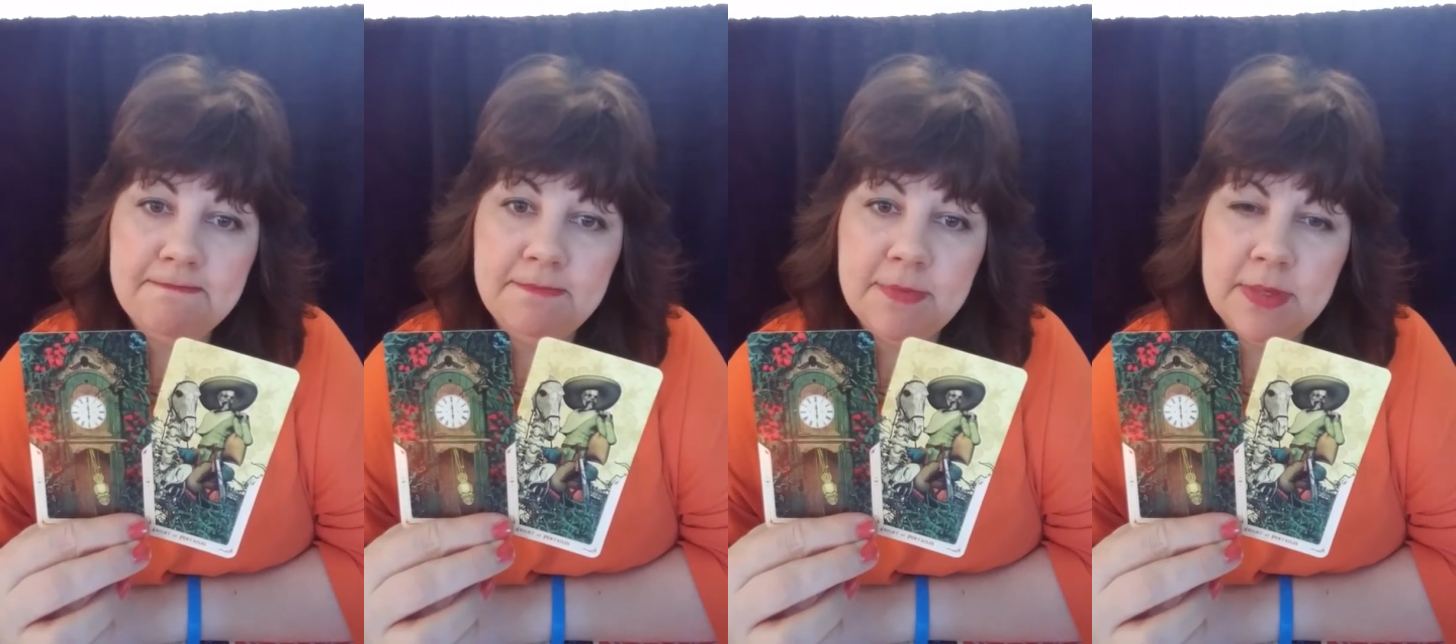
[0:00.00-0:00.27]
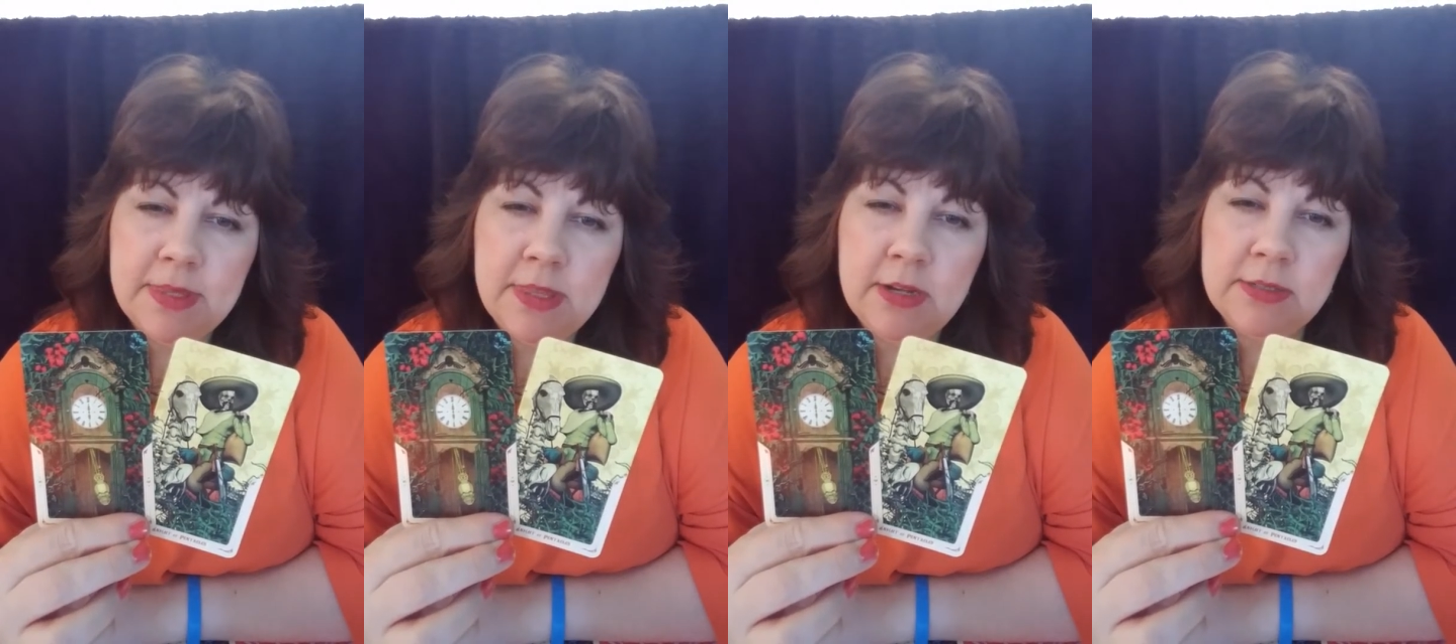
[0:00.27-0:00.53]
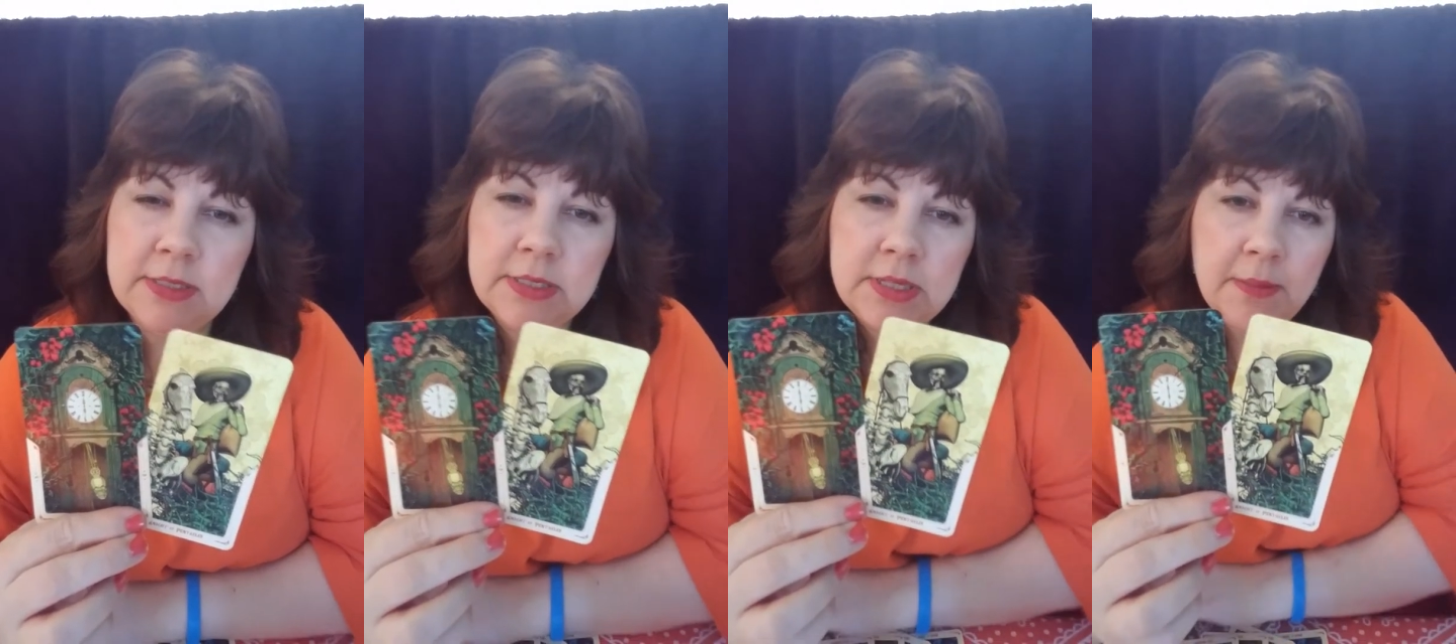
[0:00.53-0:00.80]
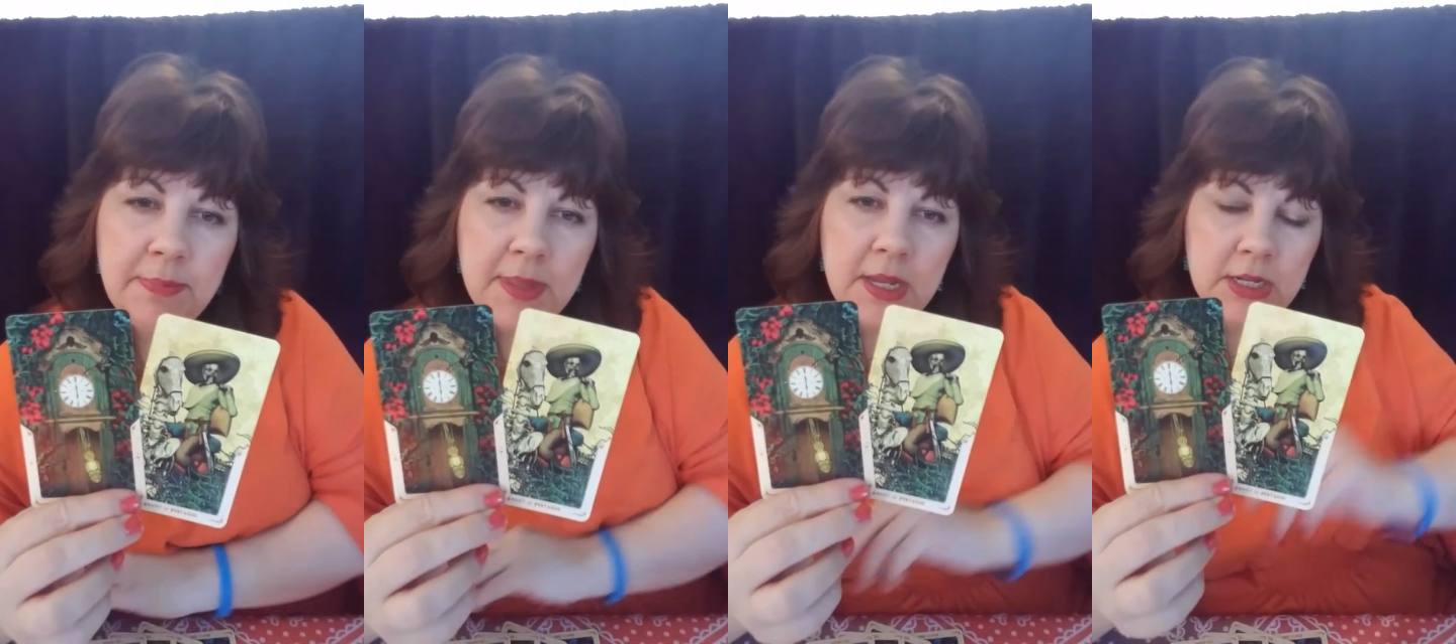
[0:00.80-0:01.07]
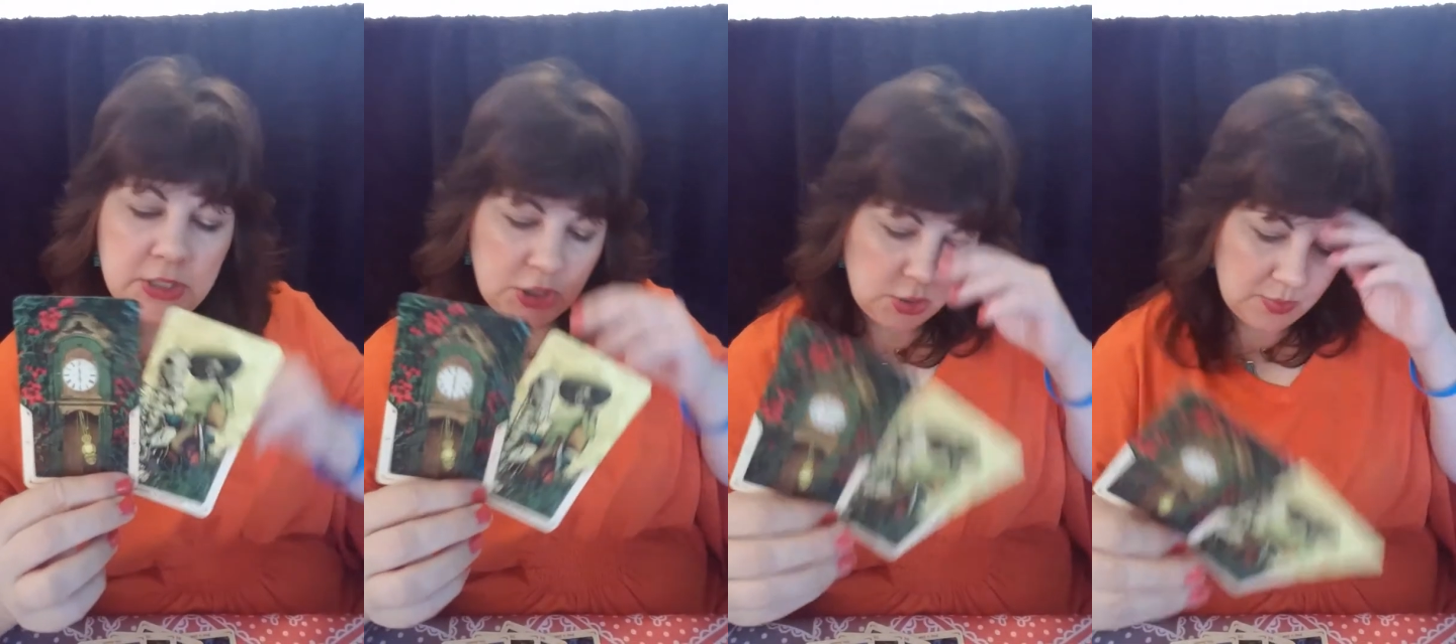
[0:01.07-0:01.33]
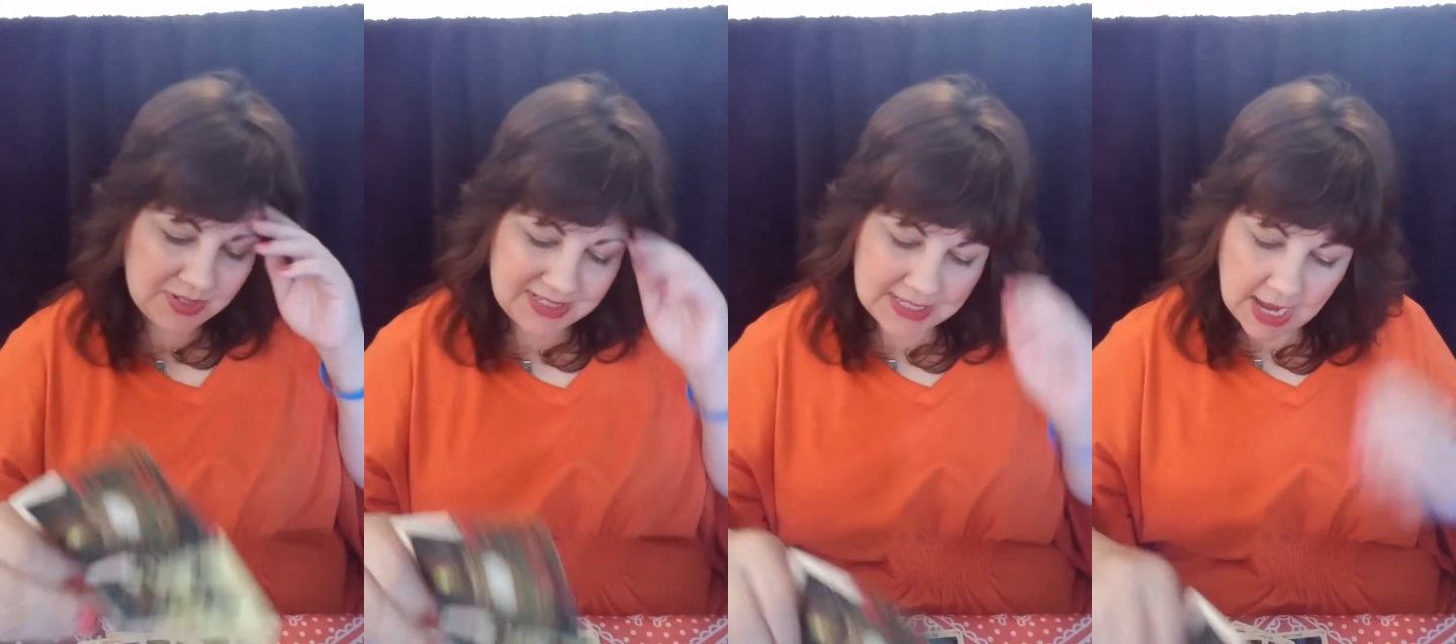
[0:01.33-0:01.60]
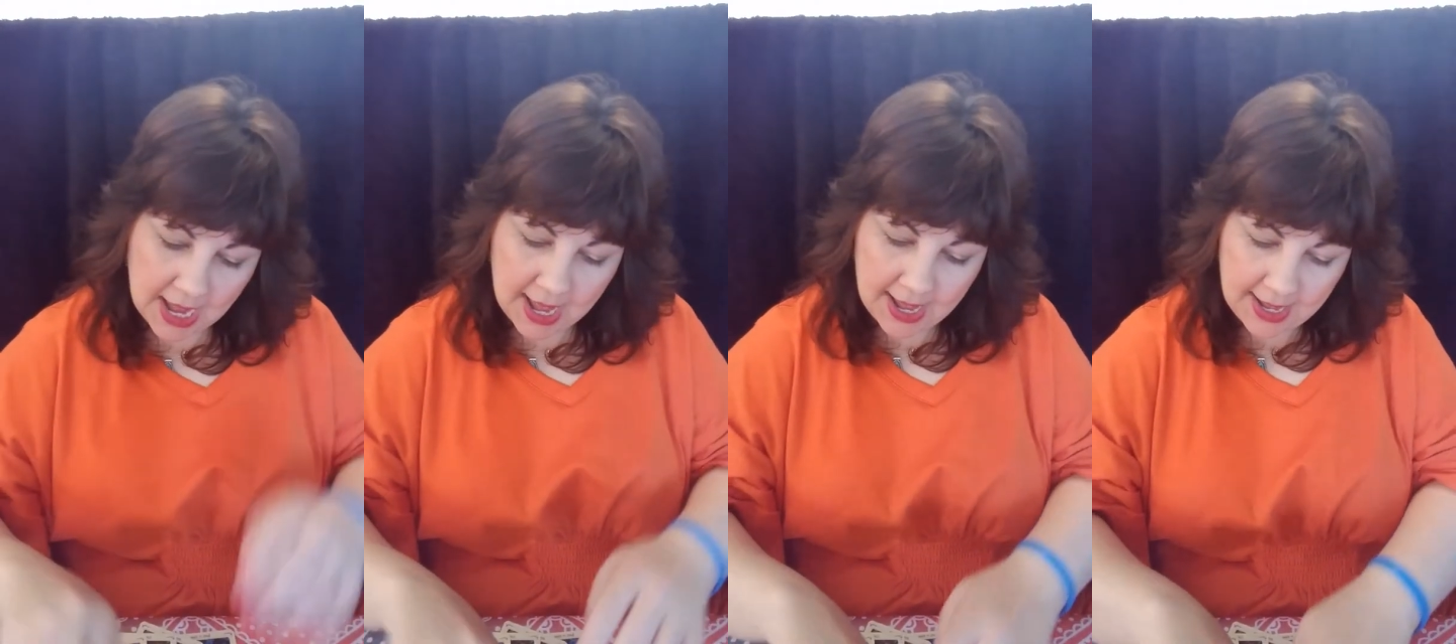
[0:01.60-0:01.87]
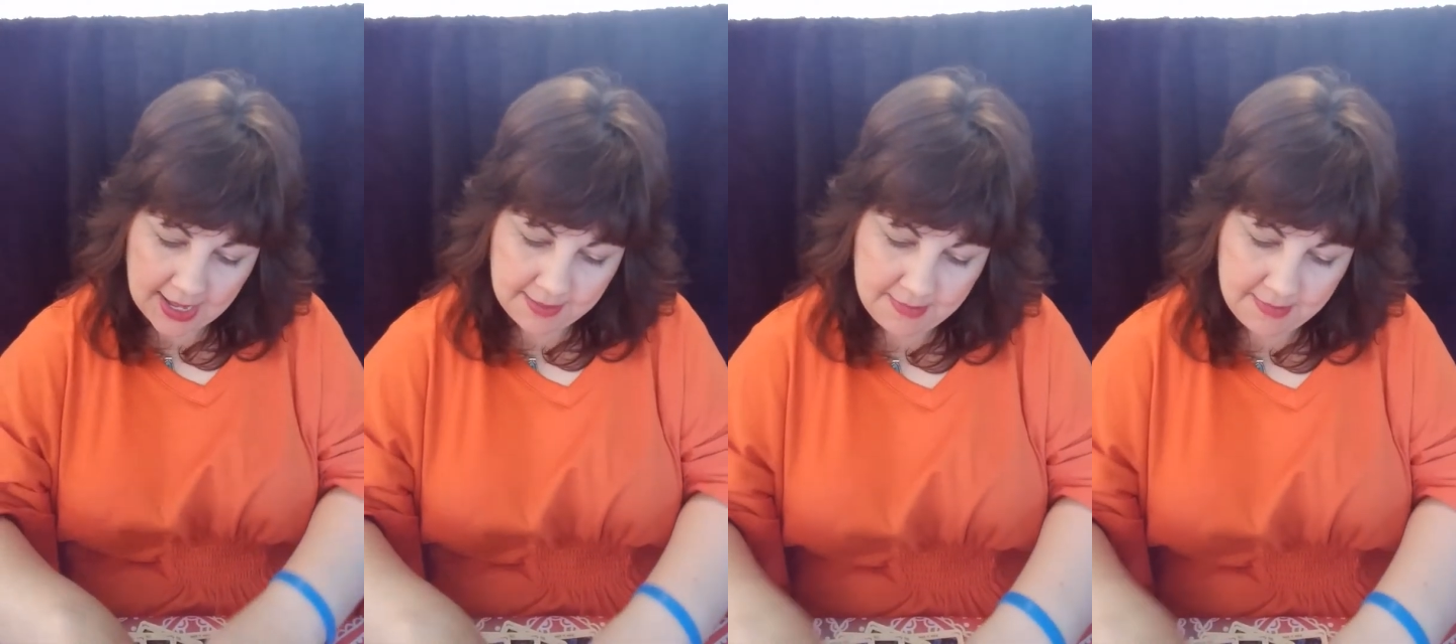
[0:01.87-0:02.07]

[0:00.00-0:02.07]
There's something to do with time